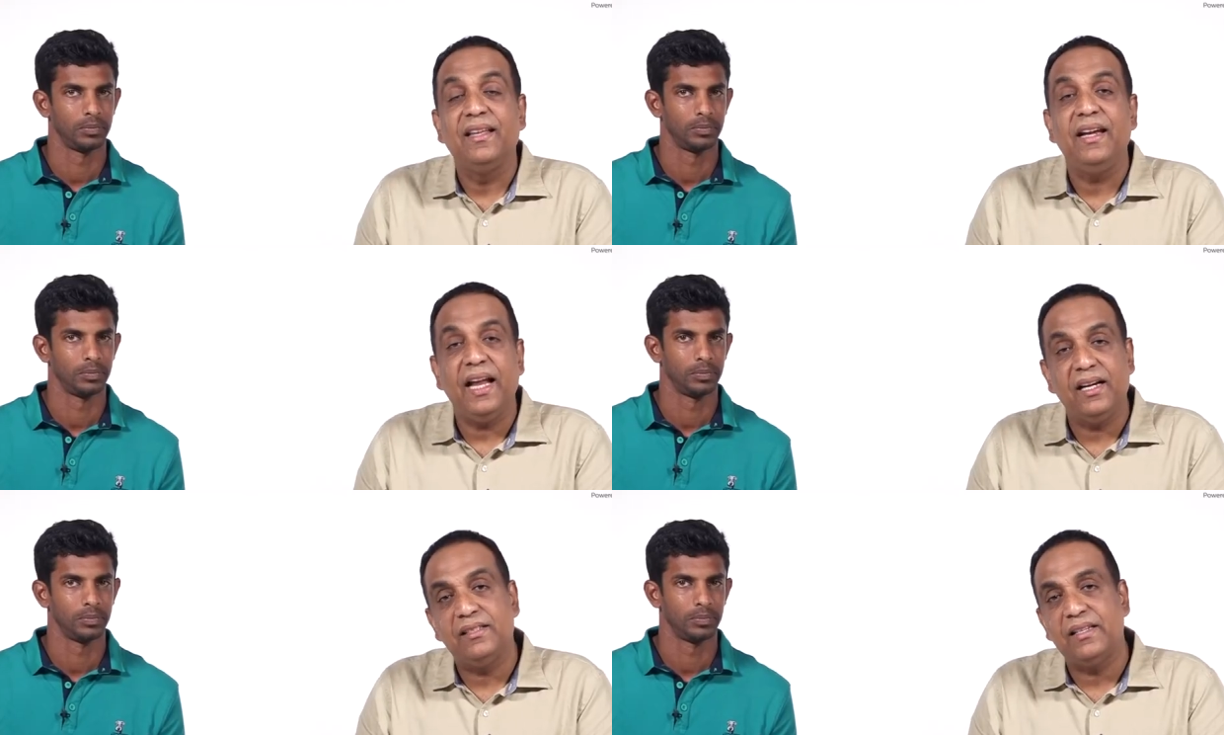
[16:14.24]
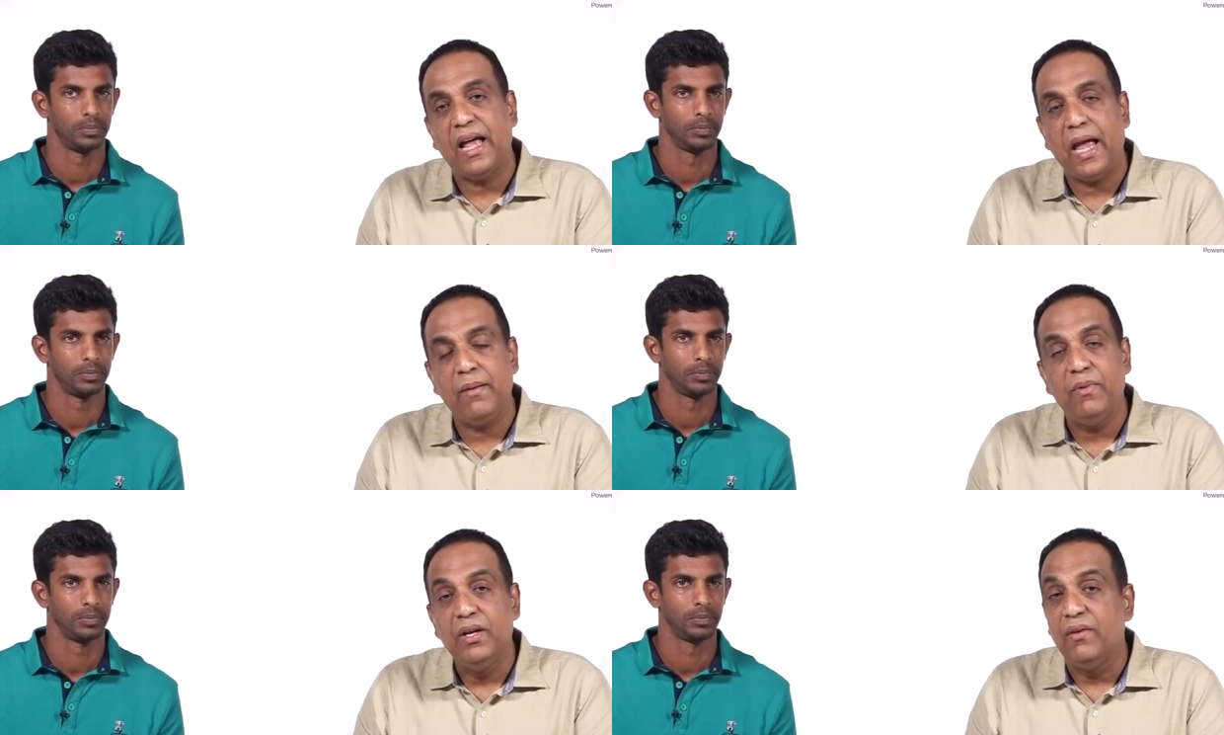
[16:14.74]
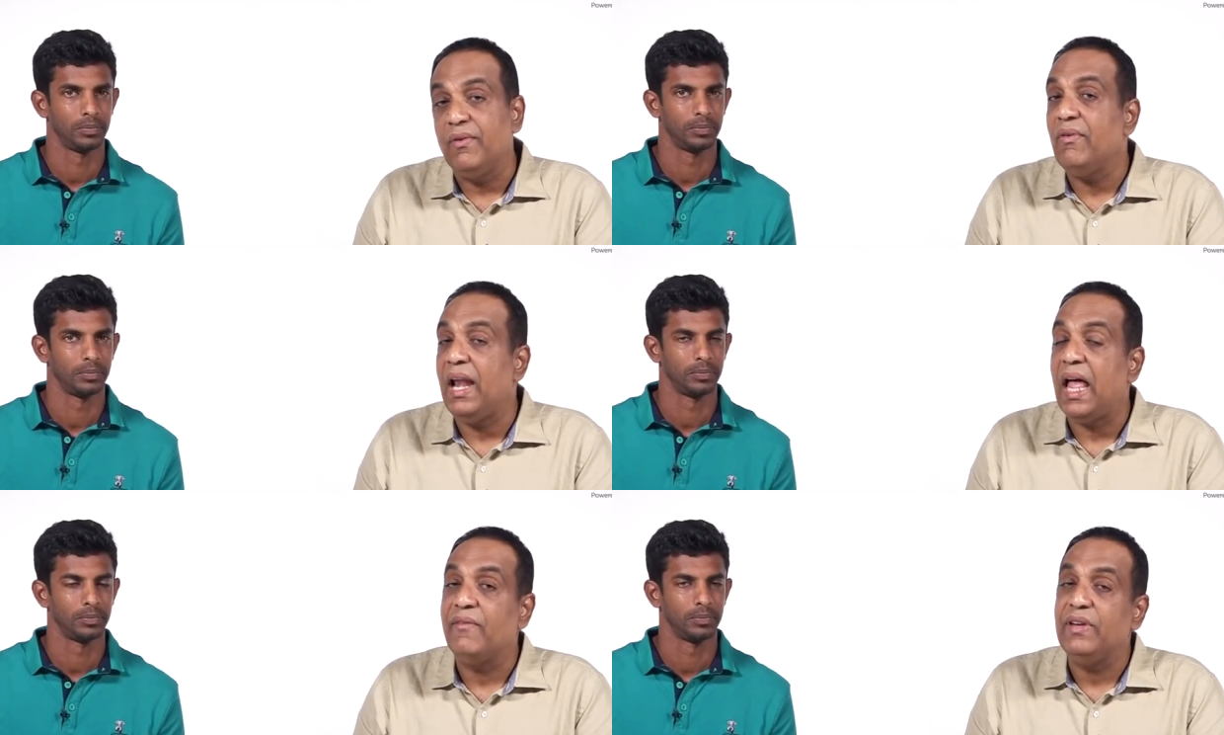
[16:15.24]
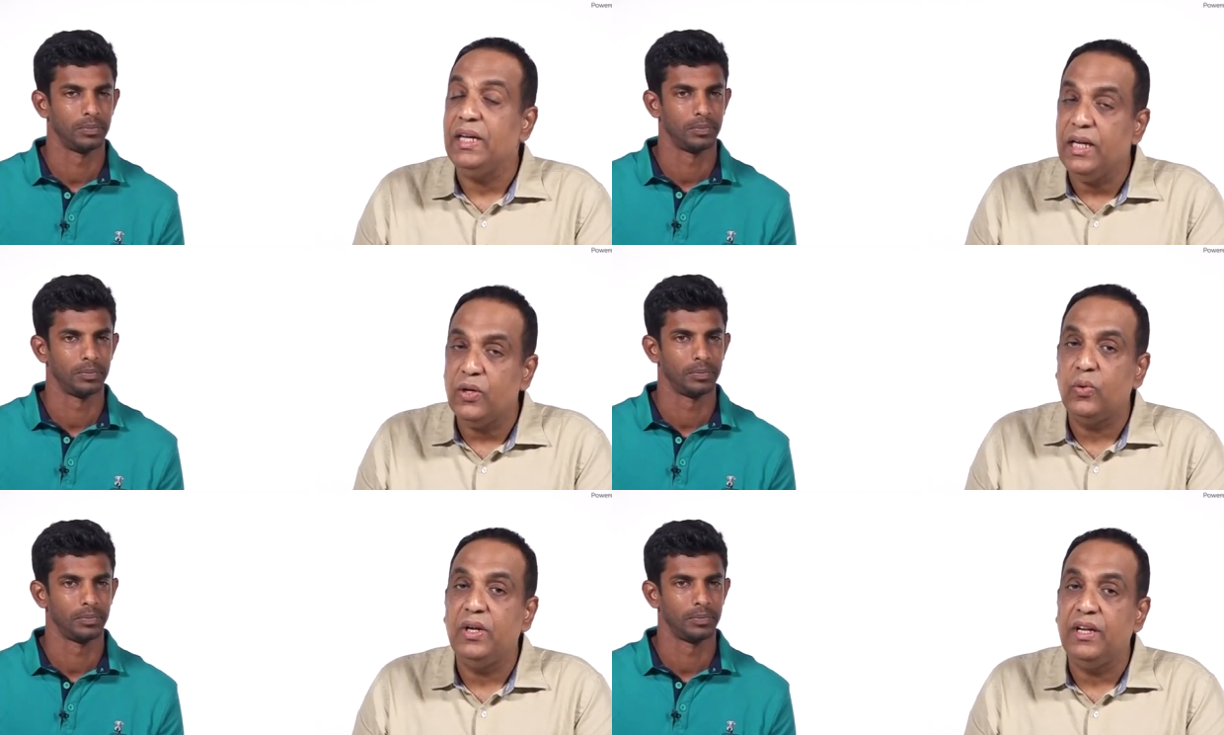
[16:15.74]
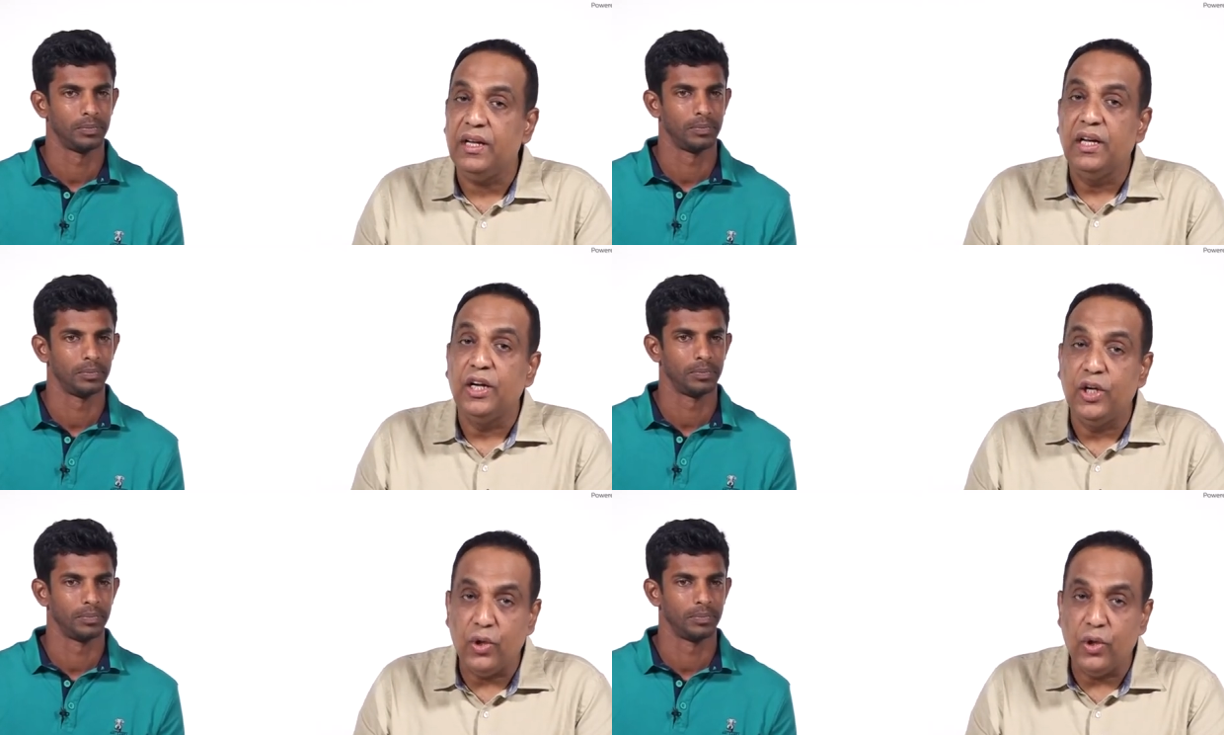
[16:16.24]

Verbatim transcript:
Speaker 1: the next time, we will have equally